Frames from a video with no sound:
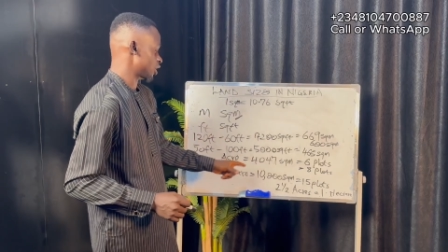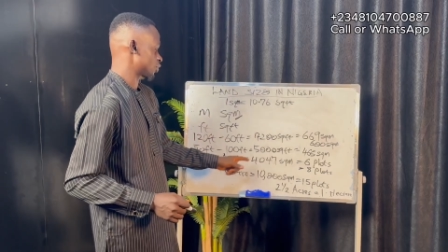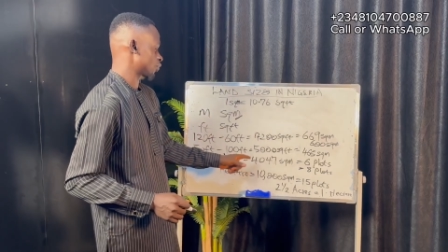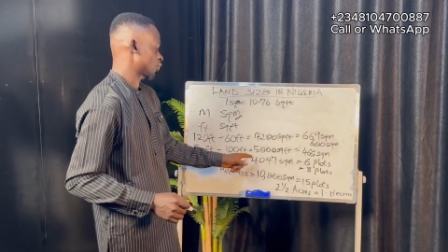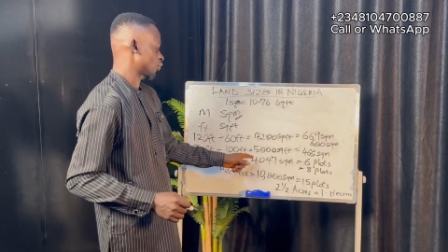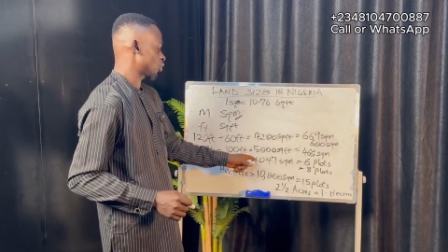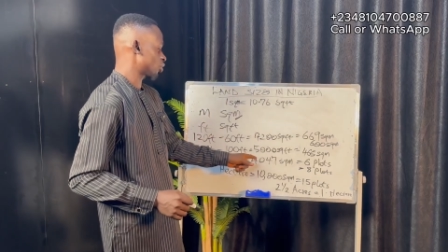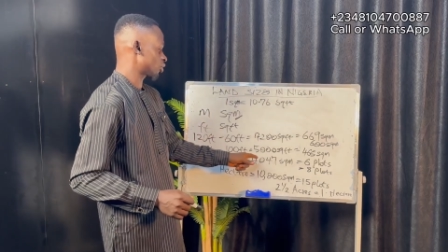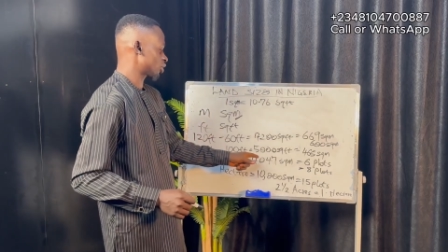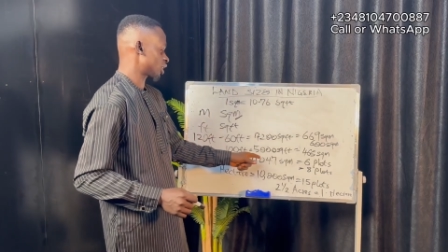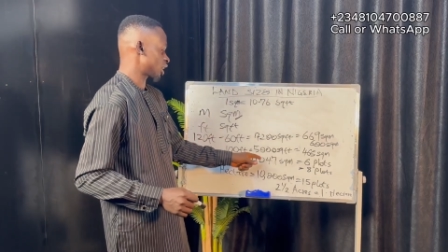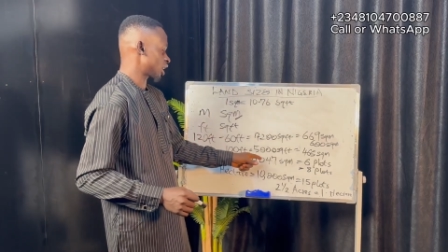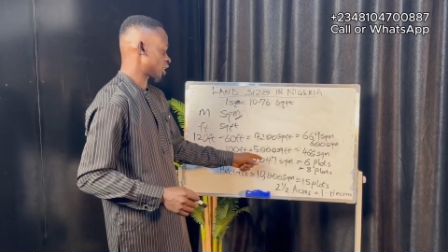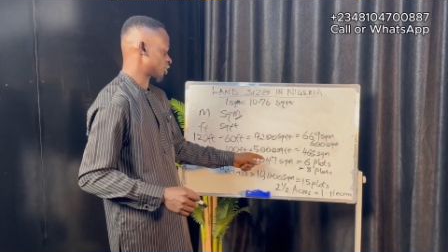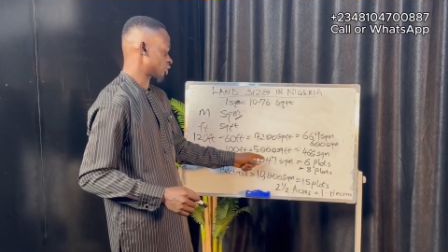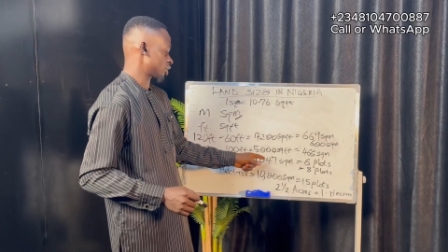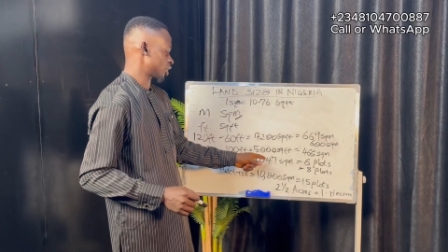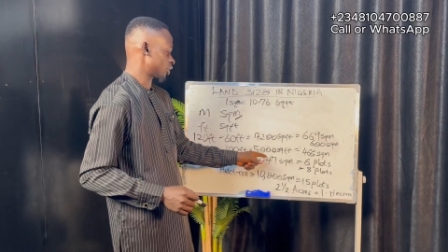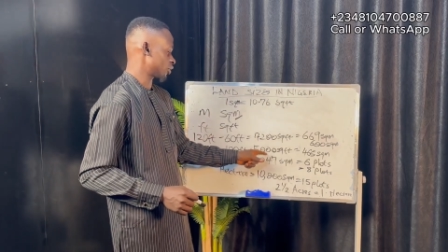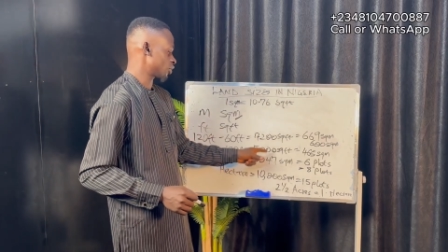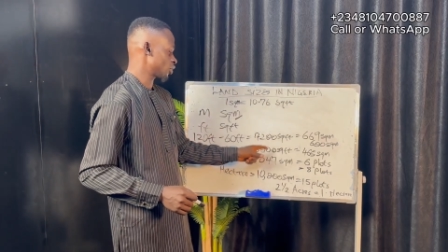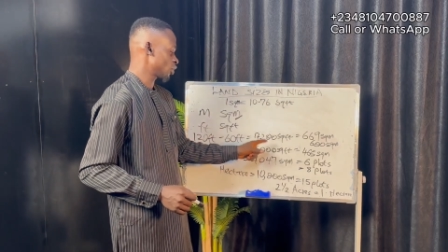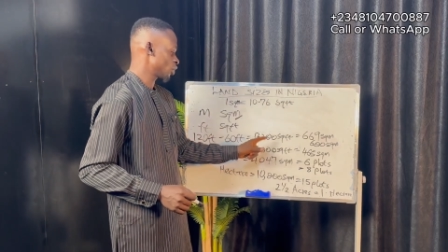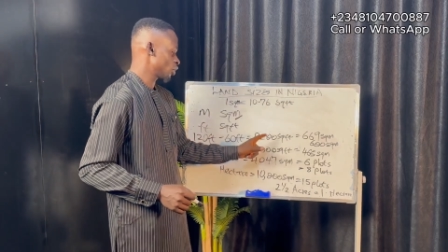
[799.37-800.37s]
is
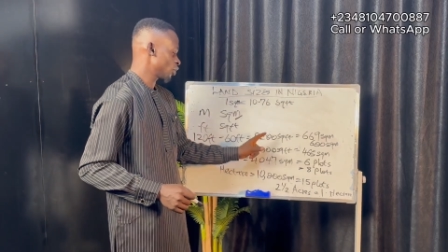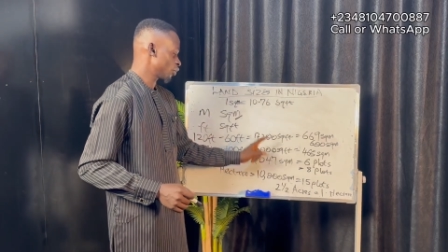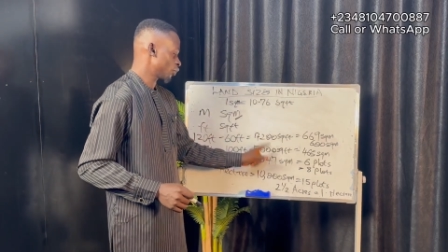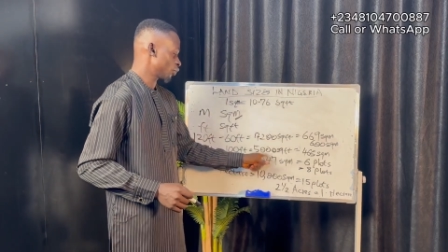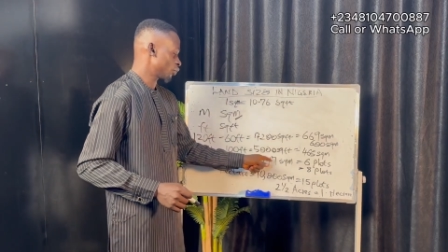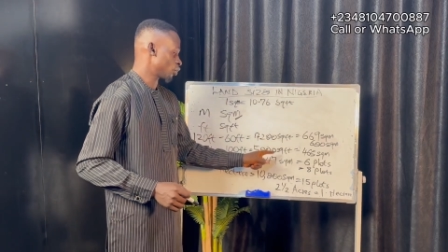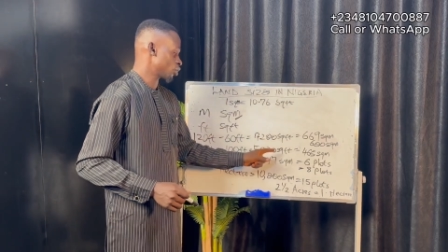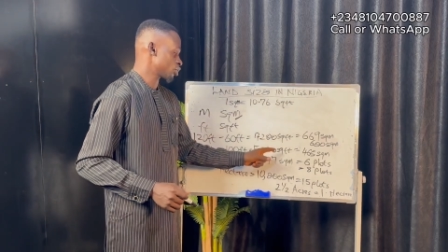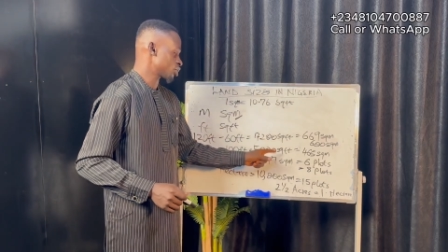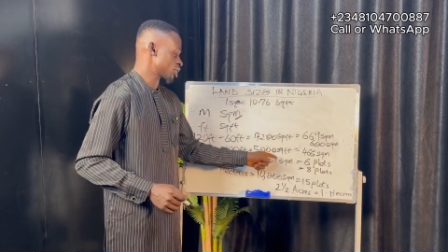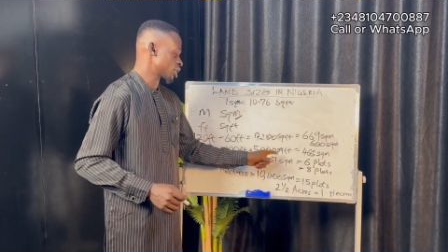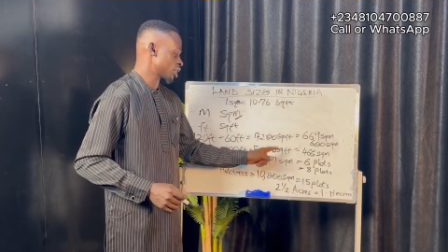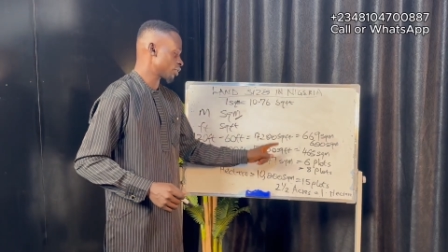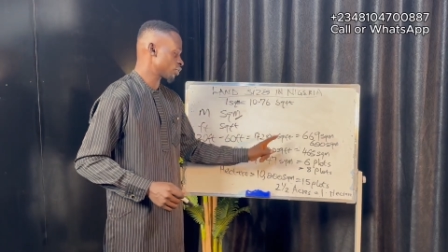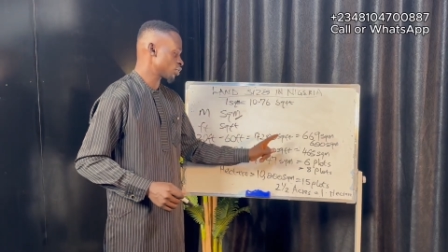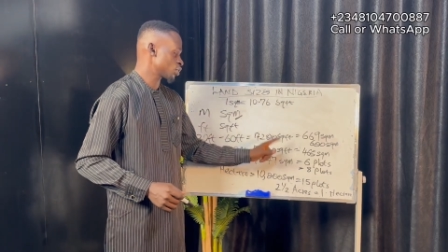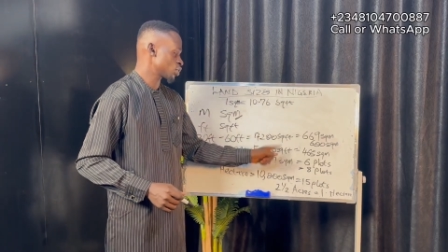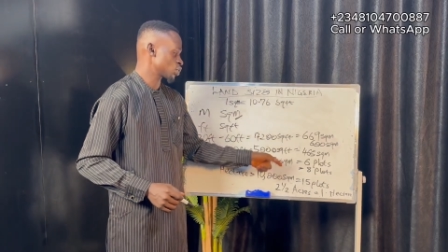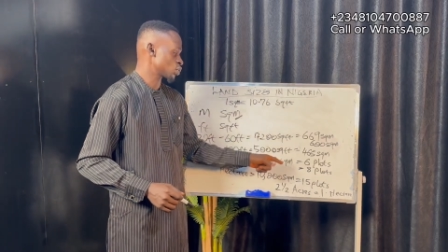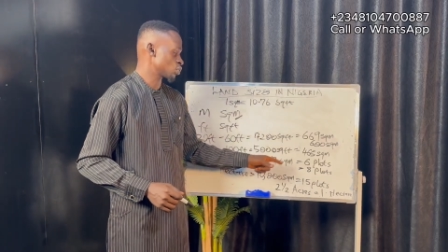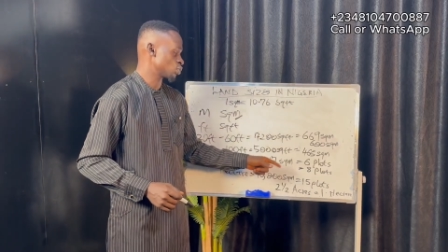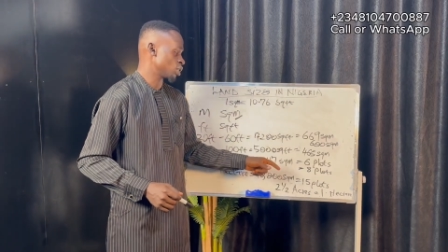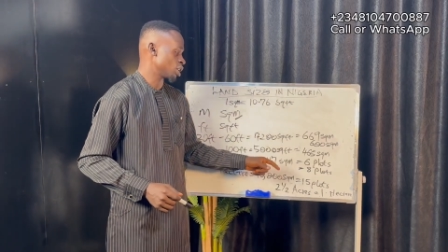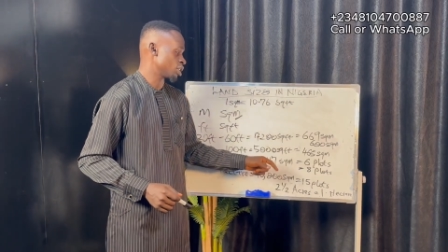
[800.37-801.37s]
4,000 for
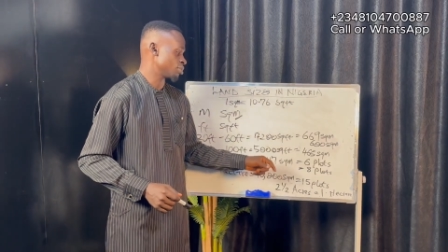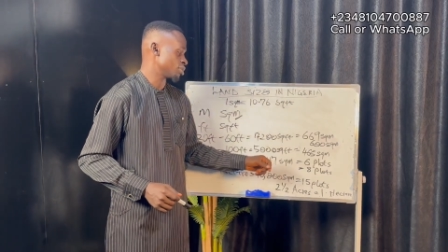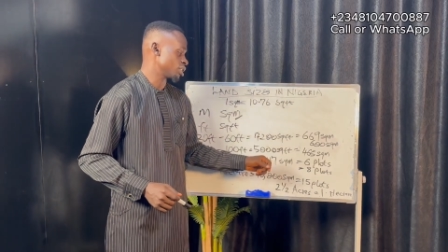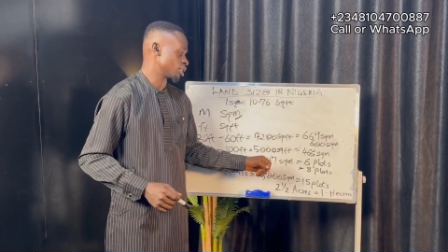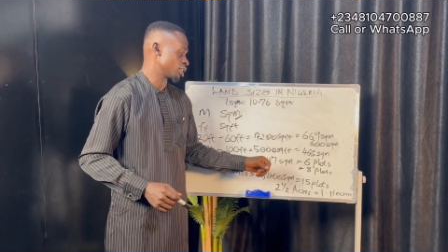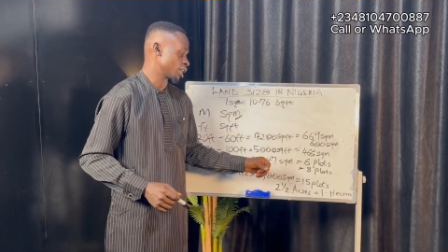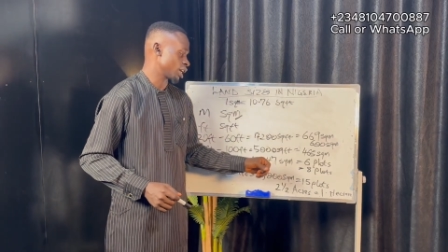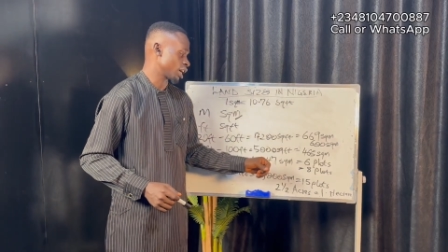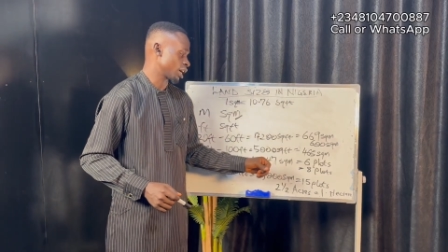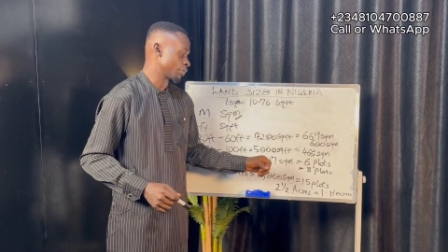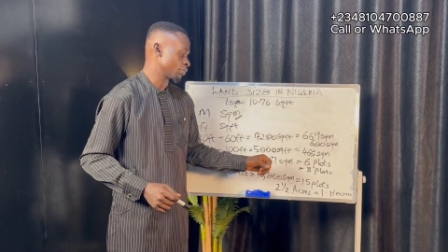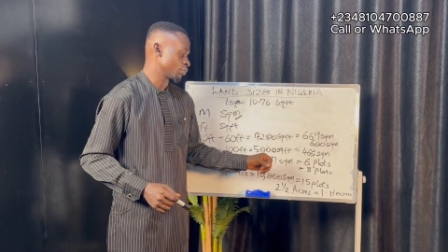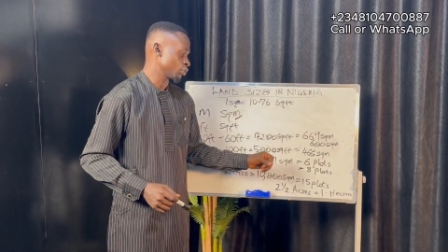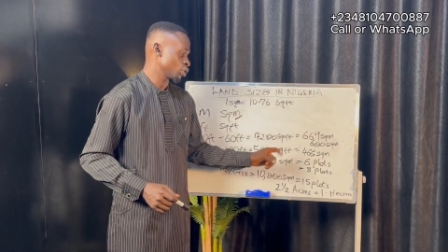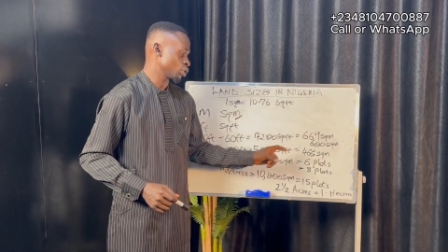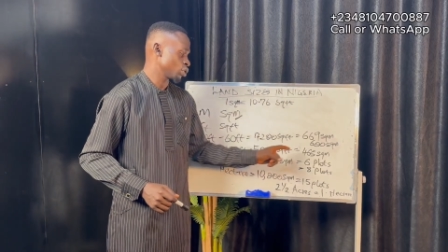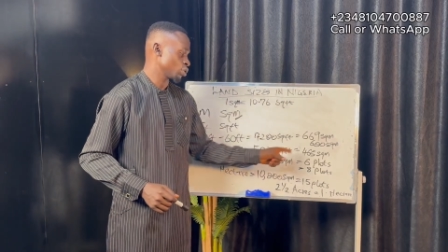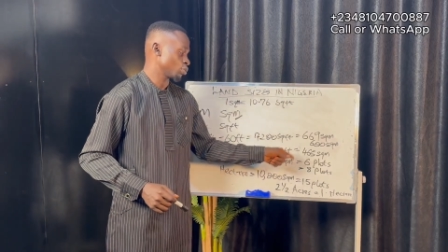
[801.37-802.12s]
7 square meter.